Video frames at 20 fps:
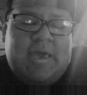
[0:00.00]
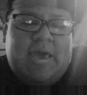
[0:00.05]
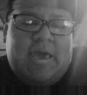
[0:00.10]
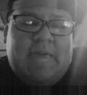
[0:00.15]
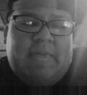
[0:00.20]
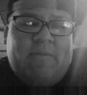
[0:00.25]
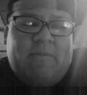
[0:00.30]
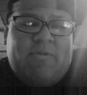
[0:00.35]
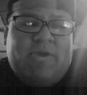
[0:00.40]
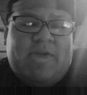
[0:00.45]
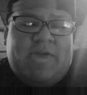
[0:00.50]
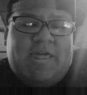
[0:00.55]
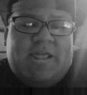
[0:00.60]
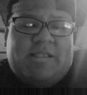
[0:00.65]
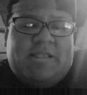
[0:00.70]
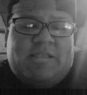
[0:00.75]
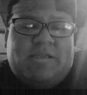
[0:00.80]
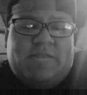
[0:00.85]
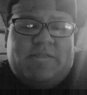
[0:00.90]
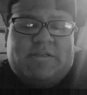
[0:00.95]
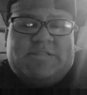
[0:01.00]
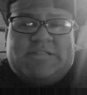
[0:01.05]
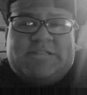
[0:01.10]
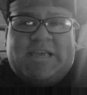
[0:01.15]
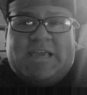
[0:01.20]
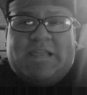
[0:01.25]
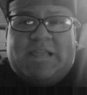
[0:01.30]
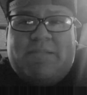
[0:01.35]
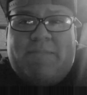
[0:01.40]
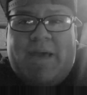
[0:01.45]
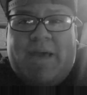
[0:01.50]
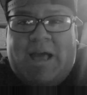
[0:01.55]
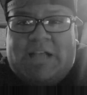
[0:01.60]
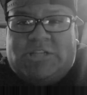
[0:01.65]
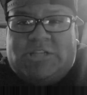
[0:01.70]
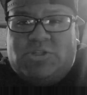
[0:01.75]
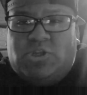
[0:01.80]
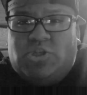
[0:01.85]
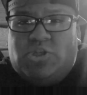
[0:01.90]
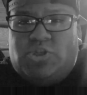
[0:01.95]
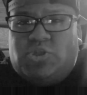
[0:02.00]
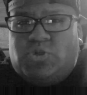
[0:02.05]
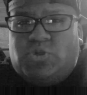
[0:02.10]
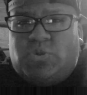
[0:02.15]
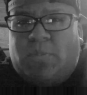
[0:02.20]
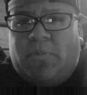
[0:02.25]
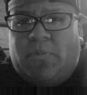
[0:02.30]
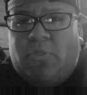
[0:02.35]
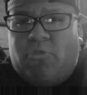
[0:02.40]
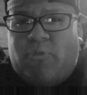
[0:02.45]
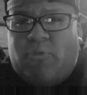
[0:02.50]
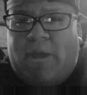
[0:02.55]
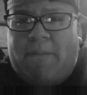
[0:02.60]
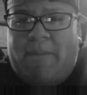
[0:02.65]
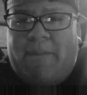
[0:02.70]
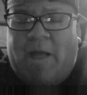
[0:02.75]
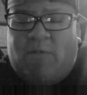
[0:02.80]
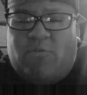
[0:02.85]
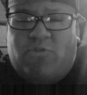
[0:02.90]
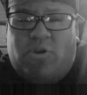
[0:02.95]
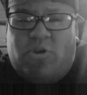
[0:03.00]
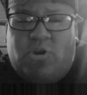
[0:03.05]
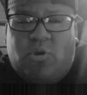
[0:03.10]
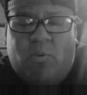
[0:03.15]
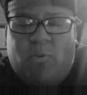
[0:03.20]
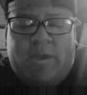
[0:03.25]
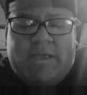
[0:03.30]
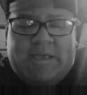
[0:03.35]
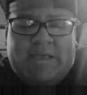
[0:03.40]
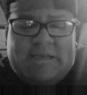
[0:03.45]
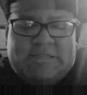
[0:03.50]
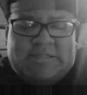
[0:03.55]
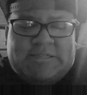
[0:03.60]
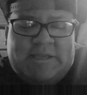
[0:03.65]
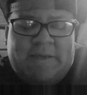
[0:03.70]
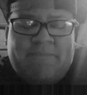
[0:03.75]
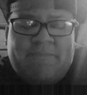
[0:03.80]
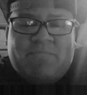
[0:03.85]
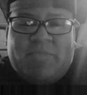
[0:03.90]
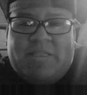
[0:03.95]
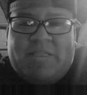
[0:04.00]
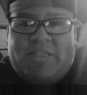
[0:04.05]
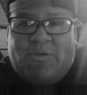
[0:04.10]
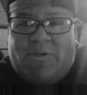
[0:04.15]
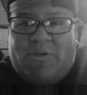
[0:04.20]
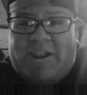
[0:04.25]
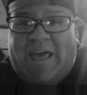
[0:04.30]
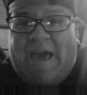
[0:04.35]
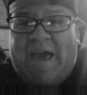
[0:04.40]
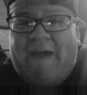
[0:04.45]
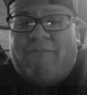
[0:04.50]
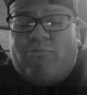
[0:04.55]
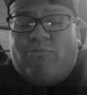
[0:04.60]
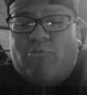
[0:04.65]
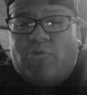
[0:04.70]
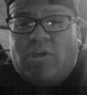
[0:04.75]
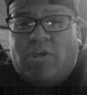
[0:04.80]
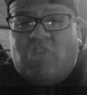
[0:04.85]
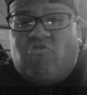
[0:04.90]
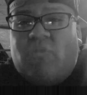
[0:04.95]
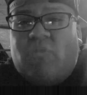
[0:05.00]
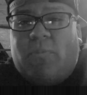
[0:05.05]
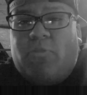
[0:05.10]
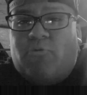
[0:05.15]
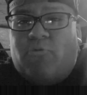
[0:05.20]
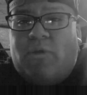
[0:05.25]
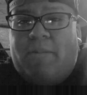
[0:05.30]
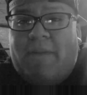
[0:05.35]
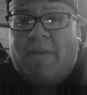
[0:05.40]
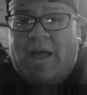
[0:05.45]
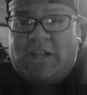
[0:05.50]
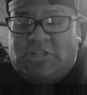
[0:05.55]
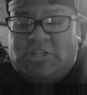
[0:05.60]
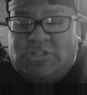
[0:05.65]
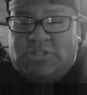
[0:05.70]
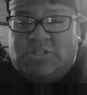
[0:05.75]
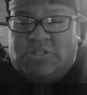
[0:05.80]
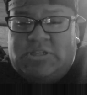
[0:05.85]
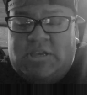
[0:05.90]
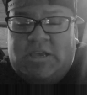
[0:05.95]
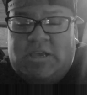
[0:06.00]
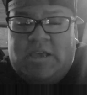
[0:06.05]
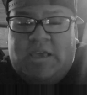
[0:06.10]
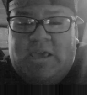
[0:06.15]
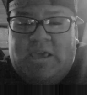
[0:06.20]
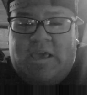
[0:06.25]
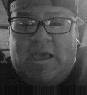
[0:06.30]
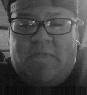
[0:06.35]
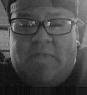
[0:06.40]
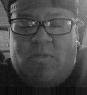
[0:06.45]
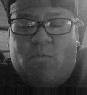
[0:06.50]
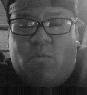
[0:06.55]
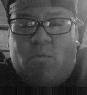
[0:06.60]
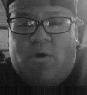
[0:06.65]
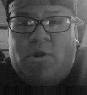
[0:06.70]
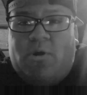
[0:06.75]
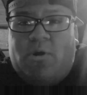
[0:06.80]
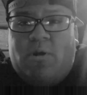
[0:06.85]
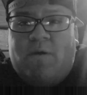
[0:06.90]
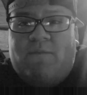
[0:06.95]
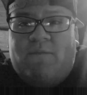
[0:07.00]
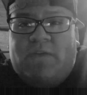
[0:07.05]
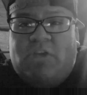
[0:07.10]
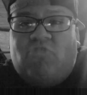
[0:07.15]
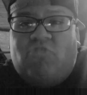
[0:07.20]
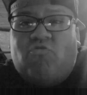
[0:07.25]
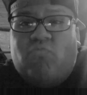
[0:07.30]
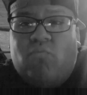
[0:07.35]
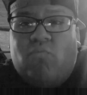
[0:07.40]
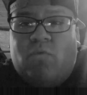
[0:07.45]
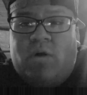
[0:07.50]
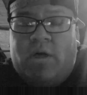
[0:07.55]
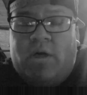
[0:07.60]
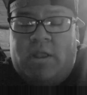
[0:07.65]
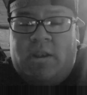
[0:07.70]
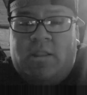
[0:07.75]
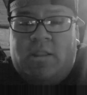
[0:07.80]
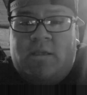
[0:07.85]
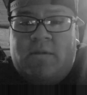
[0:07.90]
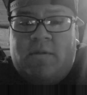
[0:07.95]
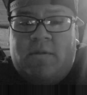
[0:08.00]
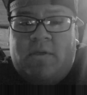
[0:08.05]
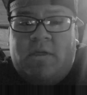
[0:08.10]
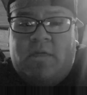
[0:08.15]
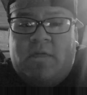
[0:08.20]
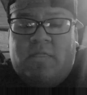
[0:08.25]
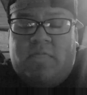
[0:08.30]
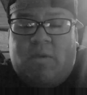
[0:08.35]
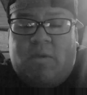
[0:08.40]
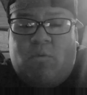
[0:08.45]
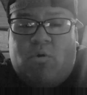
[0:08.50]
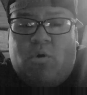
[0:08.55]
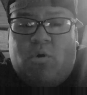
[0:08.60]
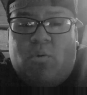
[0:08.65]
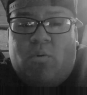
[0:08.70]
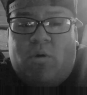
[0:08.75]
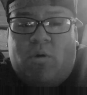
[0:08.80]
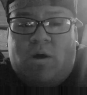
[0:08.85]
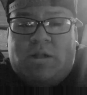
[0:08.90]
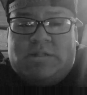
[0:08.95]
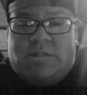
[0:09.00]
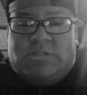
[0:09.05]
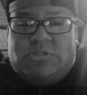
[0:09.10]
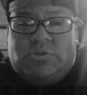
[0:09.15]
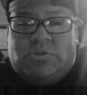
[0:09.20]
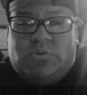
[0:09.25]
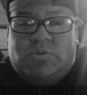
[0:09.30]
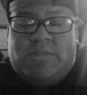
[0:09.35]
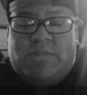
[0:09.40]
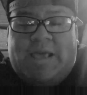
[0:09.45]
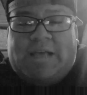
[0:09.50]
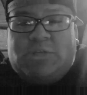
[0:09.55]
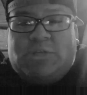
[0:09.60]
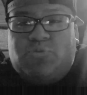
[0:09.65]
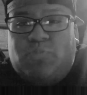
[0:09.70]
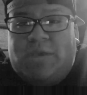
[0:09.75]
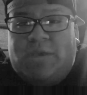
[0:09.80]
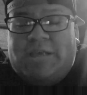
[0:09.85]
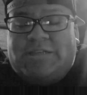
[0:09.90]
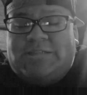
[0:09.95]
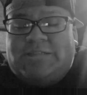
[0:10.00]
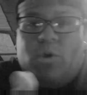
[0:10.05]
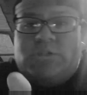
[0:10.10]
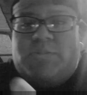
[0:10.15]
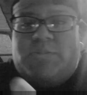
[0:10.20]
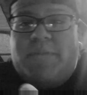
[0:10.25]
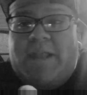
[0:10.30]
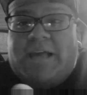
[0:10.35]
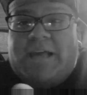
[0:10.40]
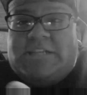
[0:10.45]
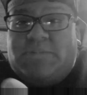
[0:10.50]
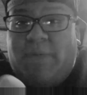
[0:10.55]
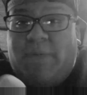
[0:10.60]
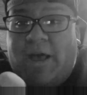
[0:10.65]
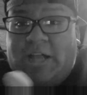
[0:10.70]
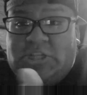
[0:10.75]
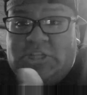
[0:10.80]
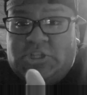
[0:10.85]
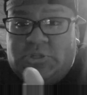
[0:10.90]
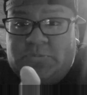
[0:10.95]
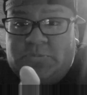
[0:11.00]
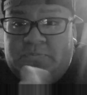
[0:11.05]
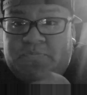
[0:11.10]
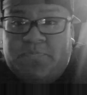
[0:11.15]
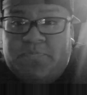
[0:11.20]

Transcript: And then we get into the second match. It's a triple threat match. What they're doing is they're going to have three triple threat matches, and the winner of each one, they will go on to next week's Ultimate X match.